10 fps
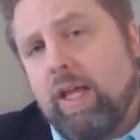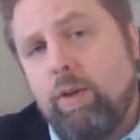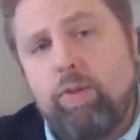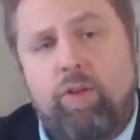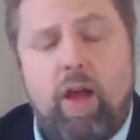
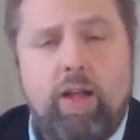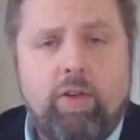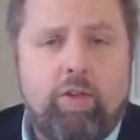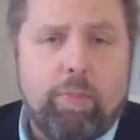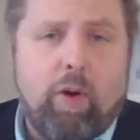He
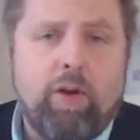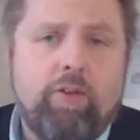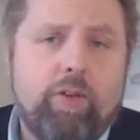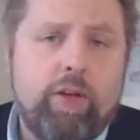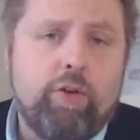resigned as the
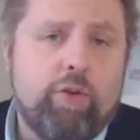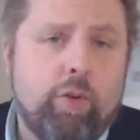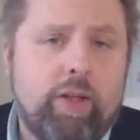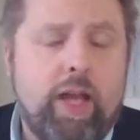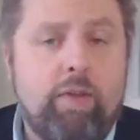party's leader
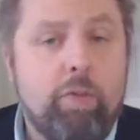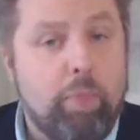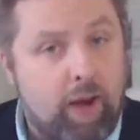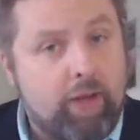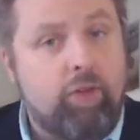shortly after
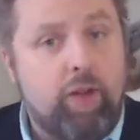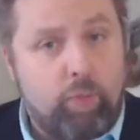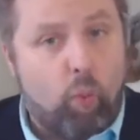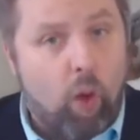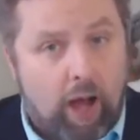
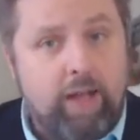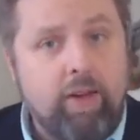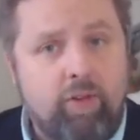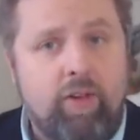Brexit won,